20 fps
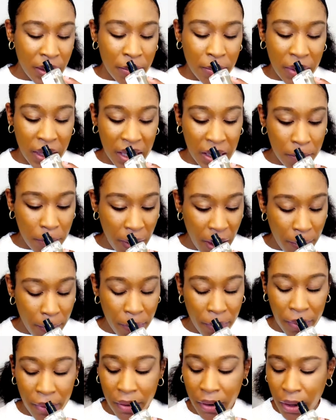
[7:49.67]
pink
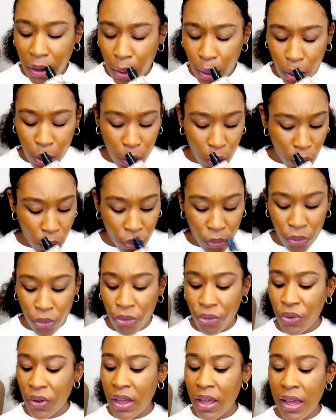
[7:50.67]
pepper, clove.